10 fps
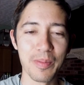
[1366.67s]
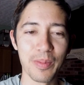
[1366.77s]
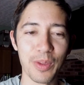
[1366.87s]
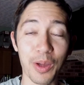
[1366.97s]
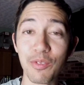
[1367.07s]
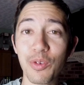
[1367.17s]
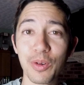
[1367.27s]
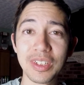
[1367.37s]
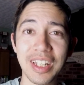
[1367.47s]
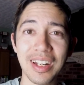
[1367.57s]
looking
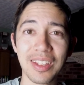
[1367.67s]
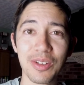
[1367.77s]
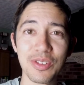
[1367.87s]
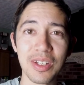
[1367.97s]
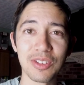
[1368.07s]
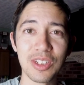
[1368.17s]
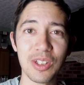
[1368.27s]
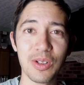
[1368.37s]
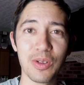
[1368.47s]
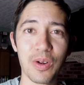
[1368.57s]
forward to getting those out to
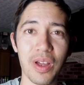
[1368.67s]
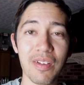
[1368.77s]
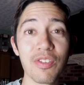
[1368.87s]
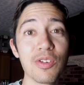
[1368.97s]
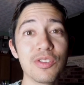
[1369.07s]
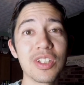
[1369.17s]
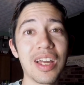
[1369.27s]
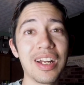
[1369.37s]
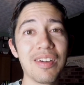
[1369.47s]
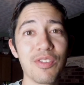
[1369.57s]
you. If there's
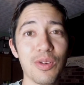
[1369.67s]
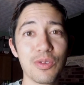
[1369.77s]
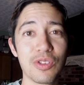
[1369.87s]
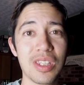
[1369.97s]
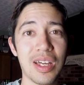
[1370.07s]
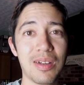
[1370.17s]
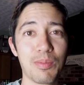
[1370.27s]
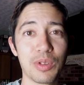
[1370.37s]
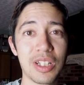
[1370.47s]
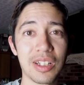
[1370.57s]
any of those that
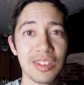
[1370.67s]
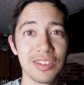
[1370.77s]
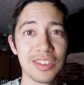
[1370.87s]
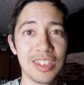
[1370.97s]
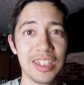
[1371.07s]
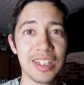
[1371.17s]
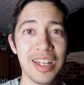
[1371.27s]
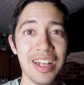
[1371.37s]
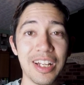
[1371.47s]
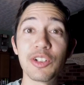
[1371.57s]
particularly
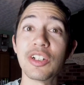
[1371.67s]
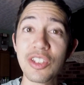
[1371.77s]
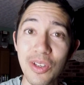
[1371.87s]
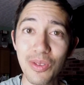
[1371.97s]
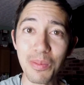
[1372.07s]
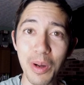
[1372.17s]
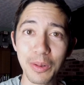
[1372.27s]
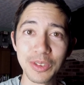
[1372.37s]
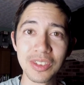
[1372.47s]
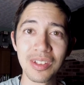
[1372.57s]
interest you the
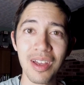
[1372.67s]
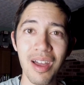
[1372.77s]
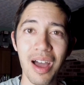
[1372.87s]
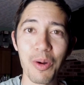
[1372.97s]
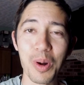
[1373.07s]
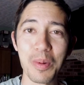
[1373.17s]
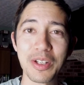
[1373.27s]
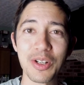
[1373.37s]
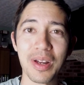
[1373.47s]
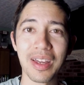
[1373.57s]
most, I want to
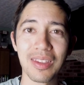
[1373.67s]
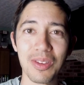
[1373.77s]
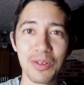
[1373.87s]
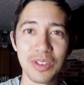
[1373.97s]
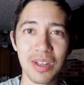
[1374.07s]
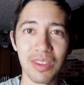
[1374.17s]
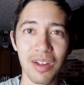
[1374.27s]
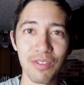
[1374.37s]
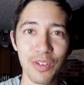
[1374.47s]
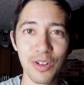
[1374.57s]
make sure I get those out
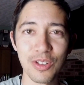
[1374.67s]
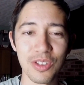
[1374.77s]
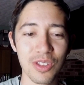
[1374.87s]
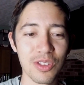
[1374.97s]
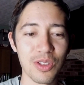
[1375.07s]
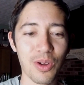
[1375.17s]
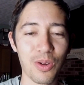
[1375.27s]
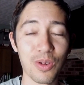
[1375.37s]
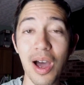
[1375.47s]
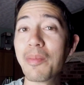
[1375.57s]
there first.
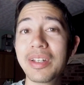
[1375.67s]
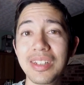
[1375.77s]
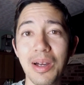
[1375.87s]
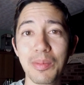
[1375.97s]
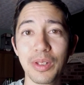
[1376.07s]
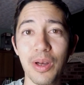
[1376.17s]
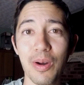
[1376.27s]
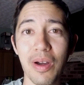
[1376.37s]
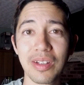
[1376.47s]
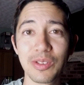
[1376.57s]
So comment down
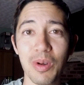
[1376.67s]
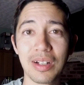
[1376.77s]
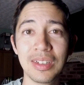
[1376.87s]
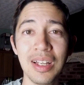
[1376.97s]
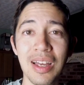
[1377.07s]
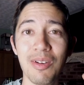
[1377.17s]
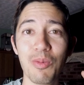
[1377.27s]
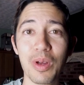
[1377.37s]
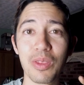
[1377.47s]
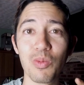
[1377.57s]
below as well
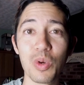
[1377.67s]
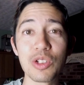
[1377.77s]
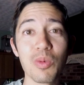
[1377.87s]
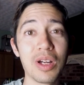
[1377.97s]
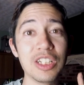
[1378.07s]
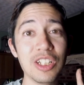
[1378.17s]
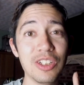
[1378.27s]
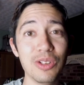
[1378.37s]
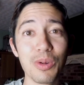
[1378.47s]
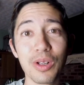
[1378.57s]
with which one
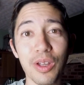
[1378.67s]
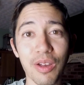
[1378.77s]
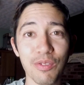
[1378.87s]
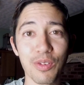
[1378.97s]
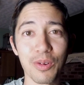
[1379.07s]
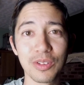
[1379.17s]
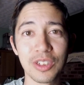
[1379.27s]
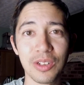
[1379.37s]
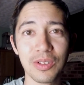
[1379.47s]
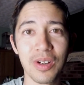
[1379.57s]
you are looking forward
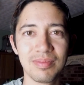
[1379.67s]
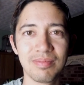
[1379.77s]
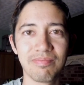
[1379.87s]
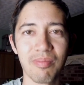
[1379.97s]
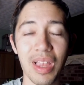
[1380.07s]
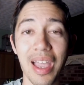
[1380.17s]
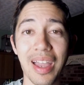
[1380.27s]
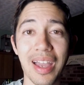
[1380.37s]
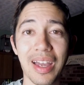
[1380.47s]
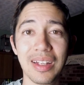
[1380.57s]
to,
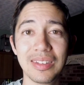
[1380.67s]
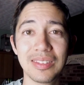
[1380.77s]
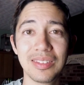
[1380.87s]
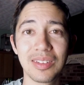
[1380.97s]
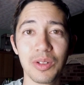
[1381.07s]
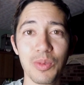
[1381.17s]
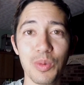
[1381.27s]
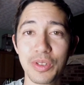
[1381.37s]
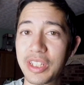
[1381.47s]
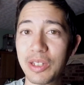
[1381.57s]
and
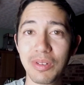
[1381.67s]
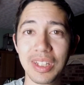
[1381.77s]
we'll see you in the